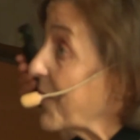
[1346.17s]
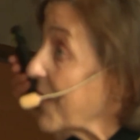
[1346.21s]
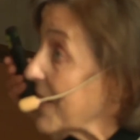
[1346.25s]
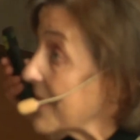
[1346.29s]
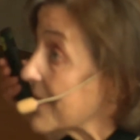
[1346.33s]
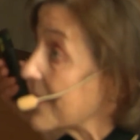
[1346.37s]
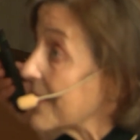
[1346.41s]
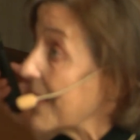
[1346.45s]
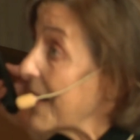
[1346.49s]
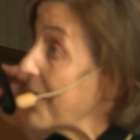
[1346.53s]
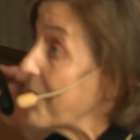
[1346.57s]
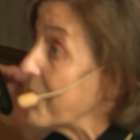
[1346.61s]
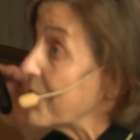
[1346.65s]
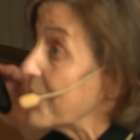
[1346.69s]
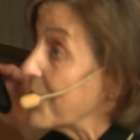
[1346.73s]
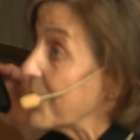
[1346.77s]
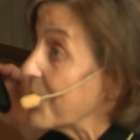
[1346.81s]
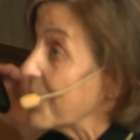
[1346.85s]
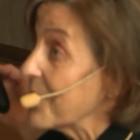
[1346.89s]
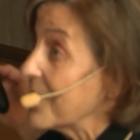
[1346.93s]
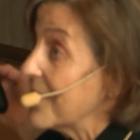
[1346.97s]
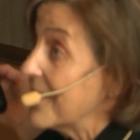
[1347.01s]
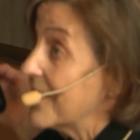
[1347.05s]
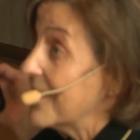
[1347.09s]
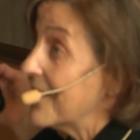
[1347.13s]
this
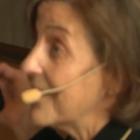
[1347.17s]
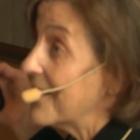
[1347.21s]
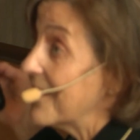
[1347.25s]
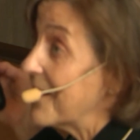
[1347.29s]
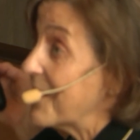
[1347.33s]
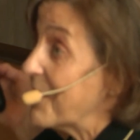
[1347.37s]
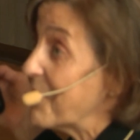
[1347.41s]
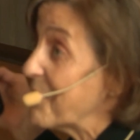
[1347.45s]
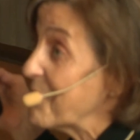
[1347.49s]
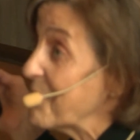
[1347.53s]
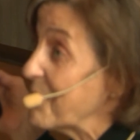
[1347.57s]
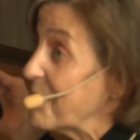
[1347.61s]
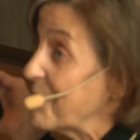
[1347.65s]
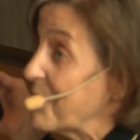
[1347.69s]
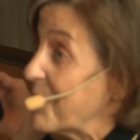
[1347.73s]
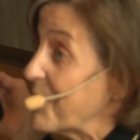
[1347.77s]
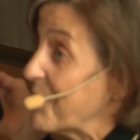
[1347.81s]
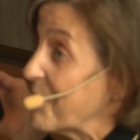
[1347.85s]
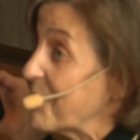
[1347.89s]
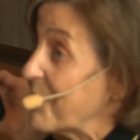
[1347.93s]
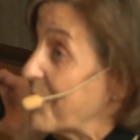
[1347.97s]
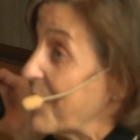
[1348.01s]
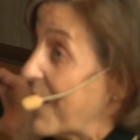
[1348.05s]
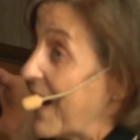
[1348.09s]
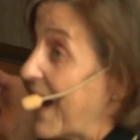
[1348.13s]
level of,
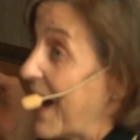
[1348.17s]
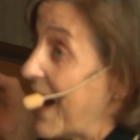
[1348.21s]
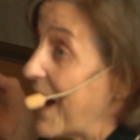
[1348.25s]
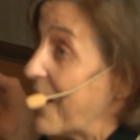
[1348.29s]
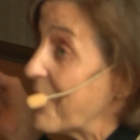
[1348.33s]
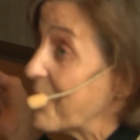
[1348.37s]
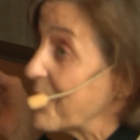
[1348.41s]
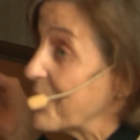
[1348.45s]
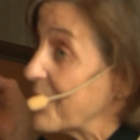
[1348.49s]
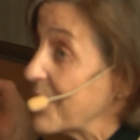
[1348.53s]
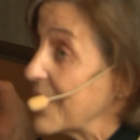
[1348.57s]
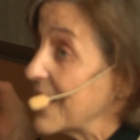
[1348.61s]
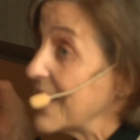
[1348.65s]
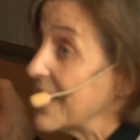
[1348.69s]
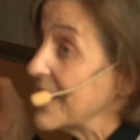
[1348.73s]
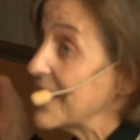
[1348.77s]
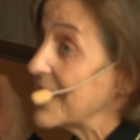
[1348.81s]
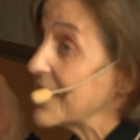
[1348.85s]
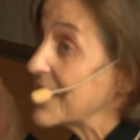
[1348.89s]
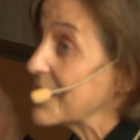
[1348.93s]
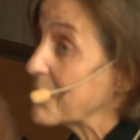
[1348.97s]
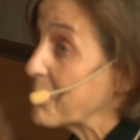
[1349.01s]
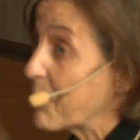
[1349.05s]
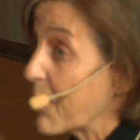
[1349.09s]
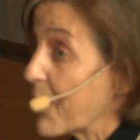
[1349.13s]
of how do
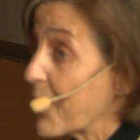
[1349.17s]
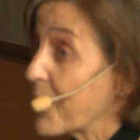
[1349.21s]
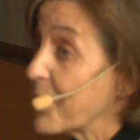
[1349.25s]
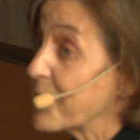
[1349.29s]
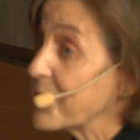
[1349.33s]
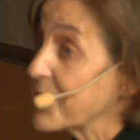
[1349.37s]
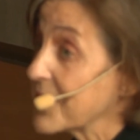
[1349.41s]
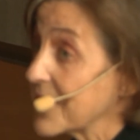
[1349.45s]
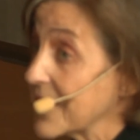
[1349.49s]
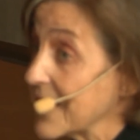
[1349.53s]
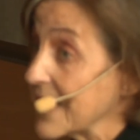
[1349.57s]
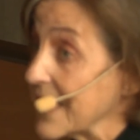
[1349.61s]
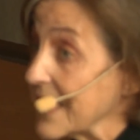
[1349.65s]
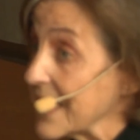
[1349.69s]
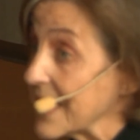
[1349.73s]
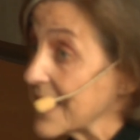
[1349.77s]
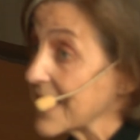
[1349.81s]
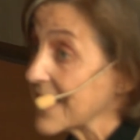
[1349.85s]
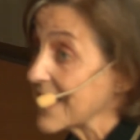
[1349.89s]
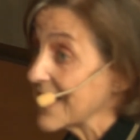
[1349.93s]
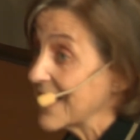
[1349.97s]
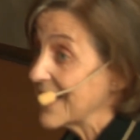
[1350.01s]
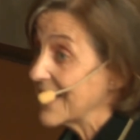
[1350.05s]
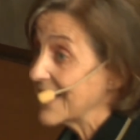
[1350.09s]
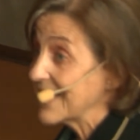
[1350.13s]
these
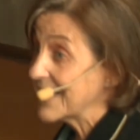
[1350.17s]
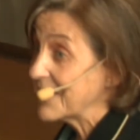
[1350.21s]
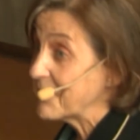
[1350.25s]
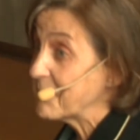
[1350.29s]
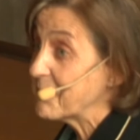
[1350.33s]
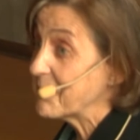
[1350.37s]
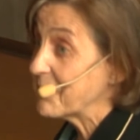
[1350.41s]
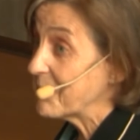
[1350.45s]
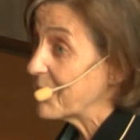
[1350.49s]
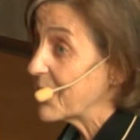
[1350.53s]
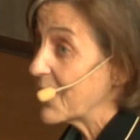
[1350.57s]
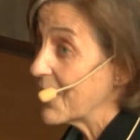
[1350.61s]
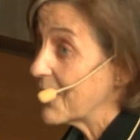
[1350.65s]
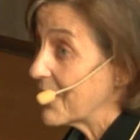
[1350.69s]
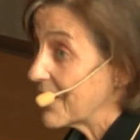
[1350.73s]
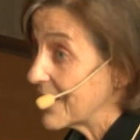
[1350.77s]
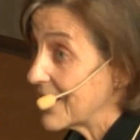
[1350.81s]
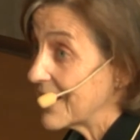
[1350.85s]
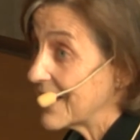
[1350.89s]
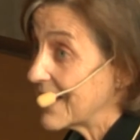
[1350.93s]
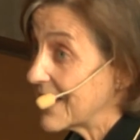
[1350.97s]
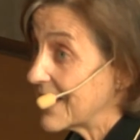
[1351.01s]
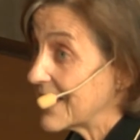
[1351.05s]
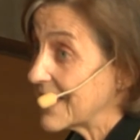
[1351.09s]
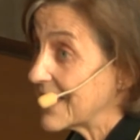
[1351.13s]
persons
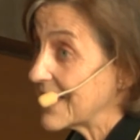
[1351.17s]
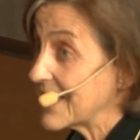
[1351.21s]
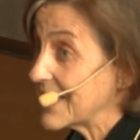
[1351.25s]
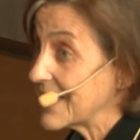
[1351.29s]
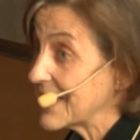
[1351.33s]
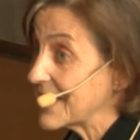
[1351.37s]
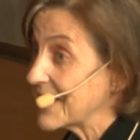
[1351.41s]
uh, uh,